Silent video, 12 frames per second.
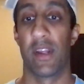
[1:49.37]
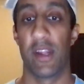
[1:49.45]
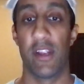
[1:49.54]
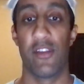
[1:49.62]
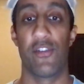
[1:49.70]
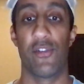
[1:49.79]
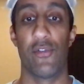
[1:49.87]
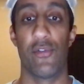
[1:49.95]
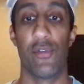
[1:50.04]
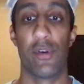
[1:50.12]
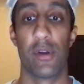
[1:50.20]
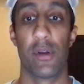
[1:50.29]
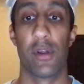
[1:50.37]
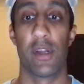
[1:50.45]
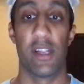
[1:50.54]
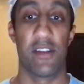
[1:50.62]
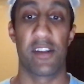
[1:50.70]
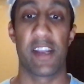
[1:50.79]
into
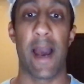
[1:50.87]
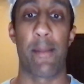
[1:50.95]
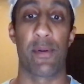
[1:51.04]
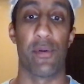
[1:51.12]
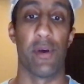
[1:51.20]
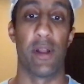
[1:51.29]
capital.